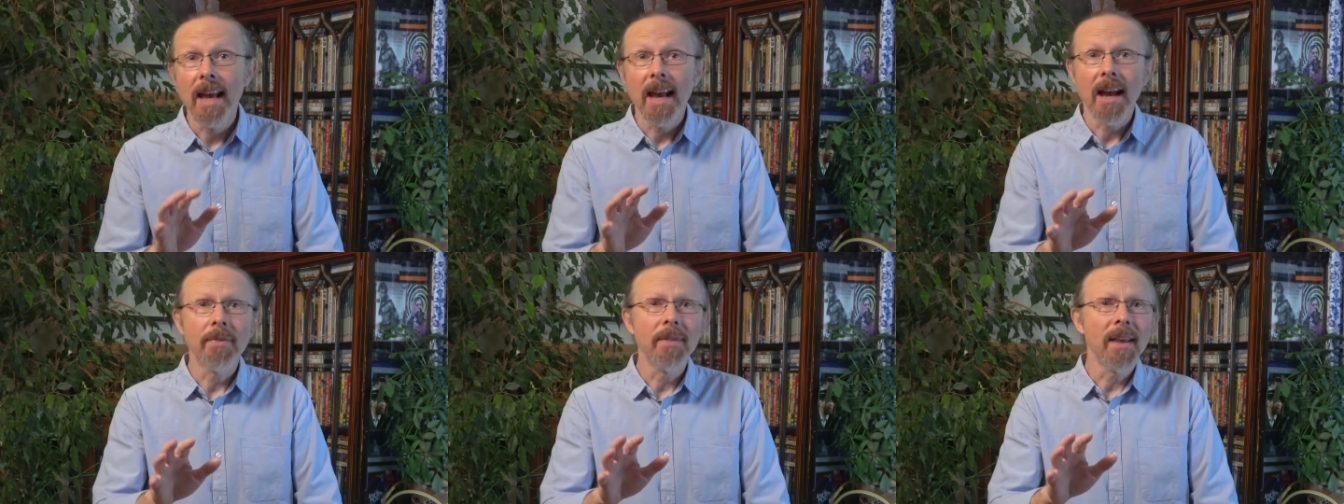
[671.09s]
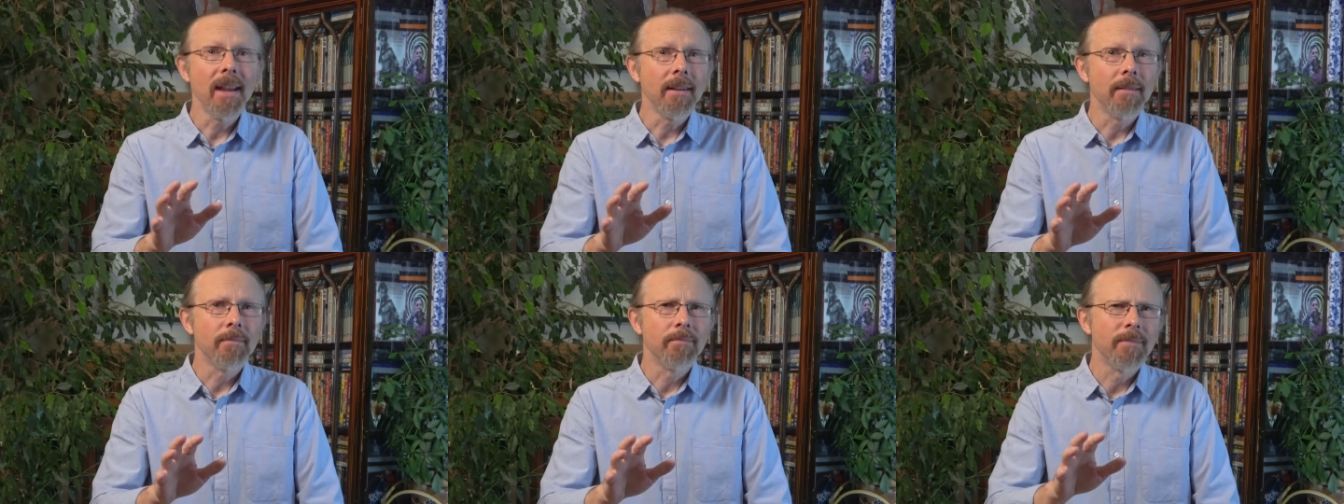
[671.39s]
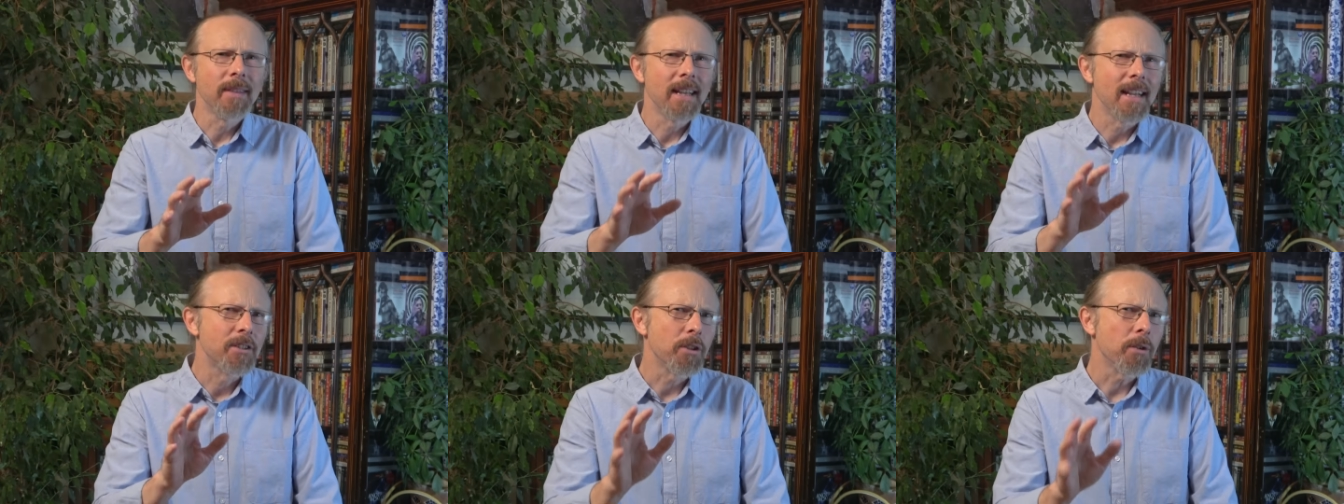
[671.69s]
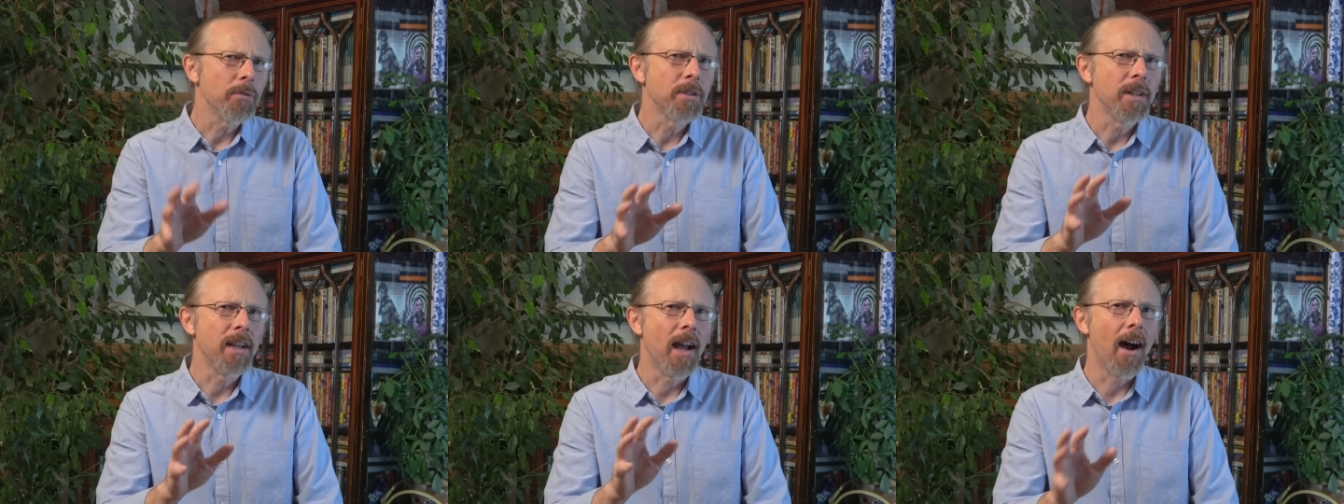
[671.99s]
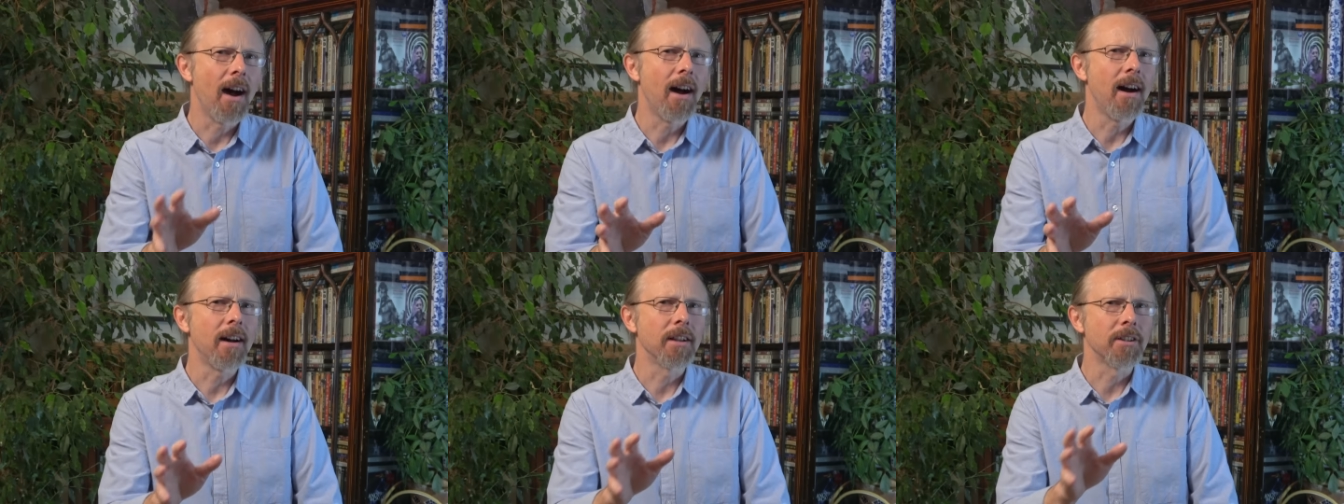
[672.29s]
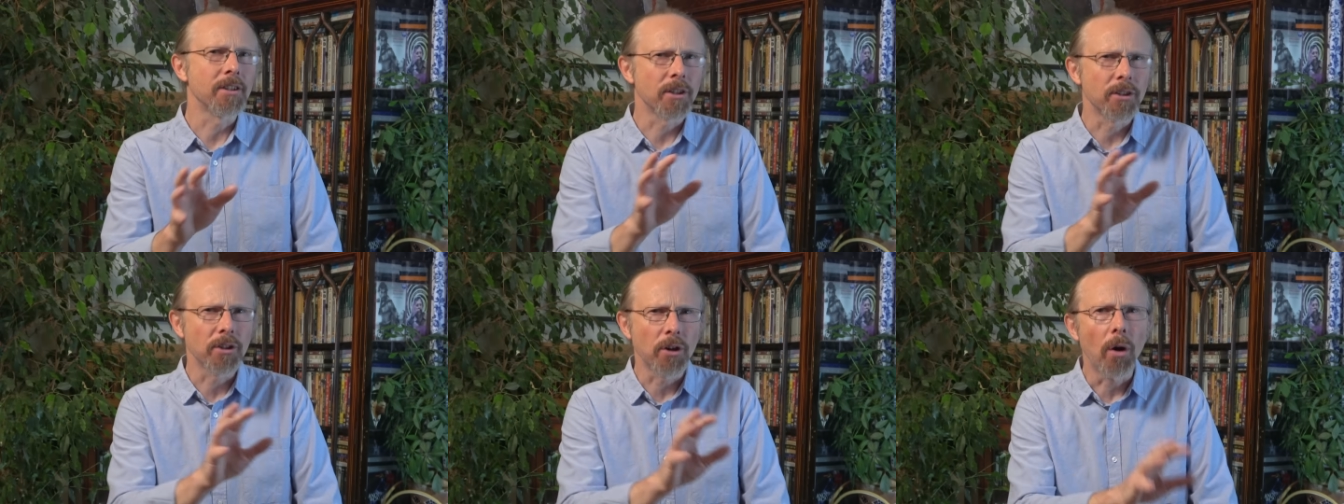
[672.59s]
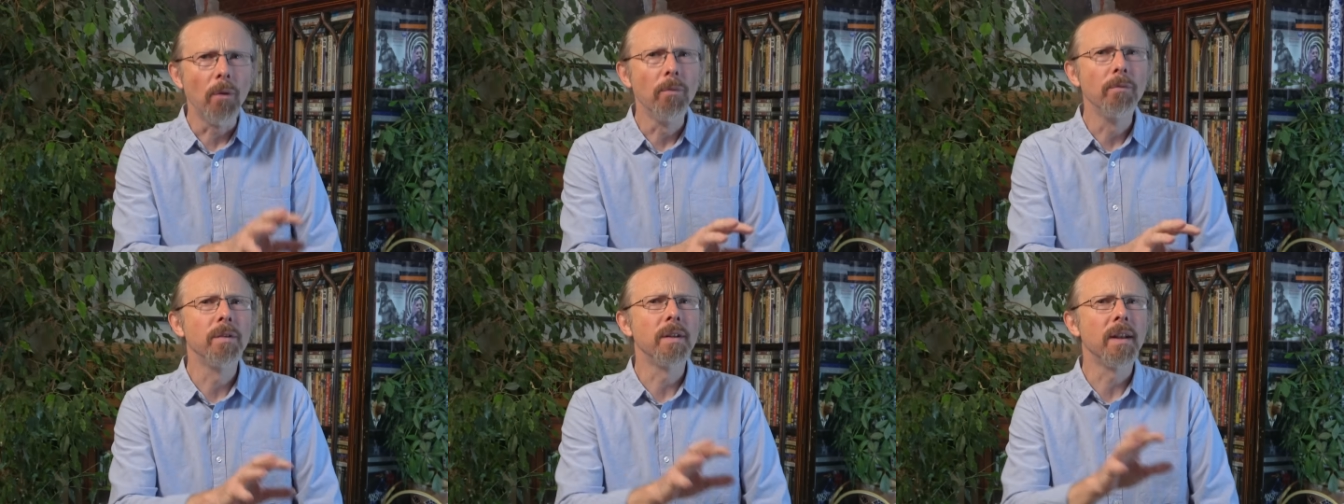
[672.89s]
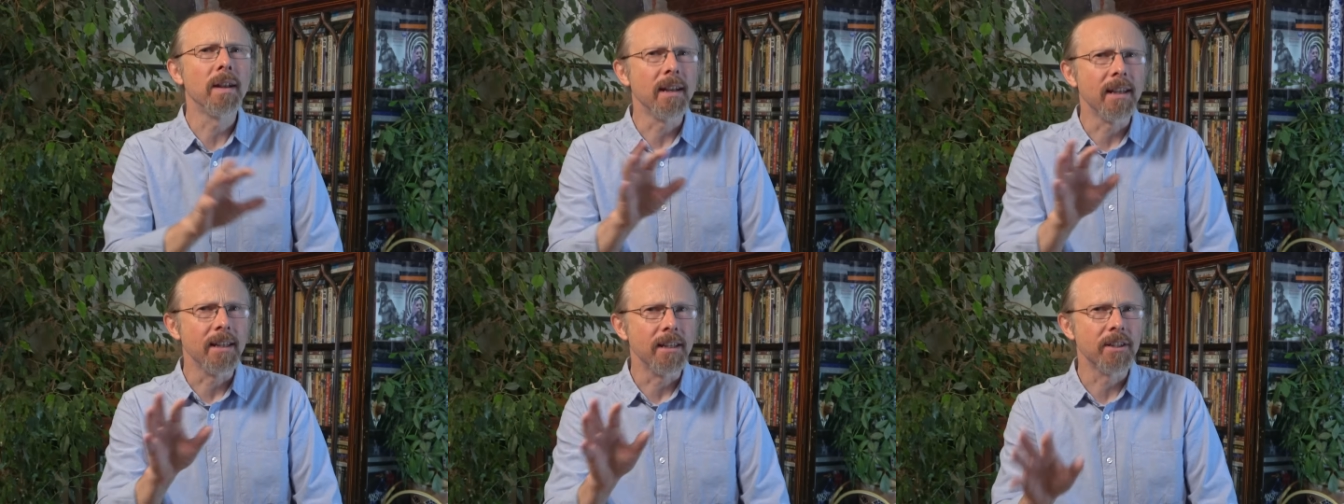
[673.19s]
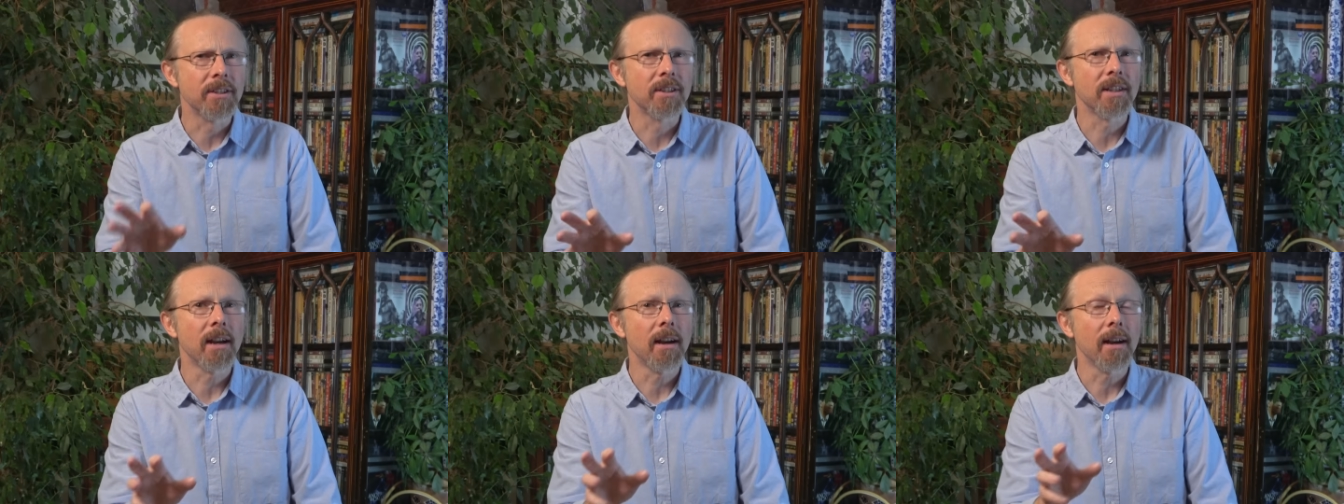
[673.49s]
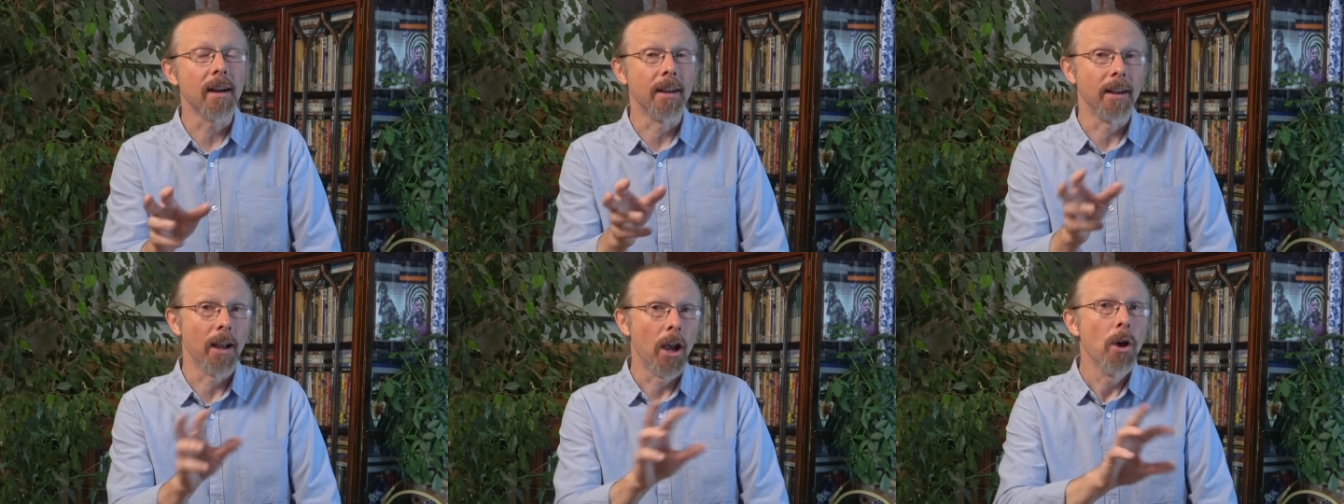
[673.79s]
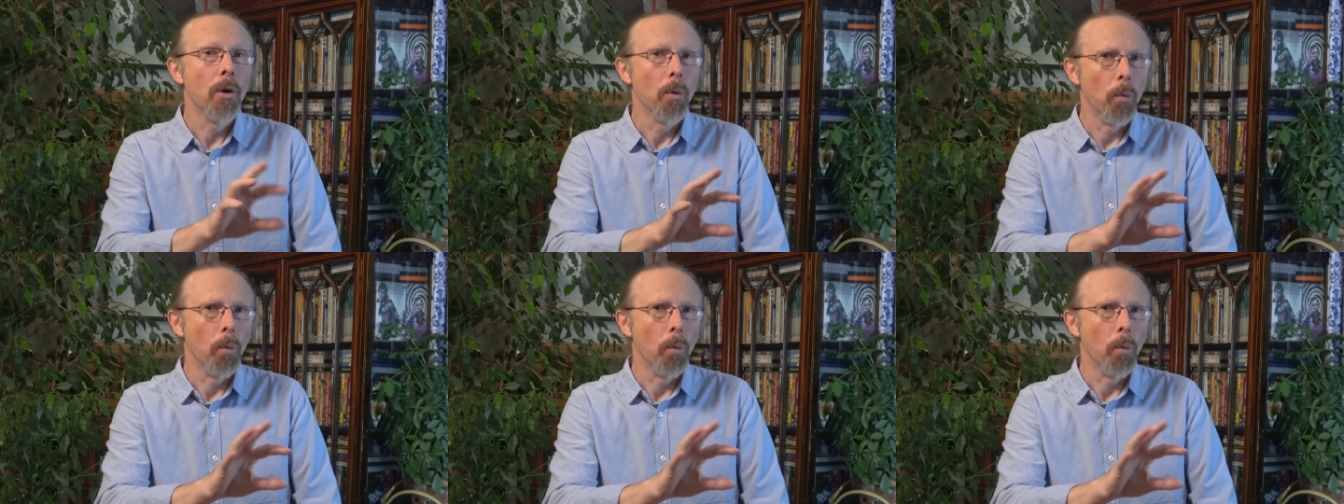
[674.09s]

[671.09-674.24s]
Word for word: And then it's often hard to confidently decide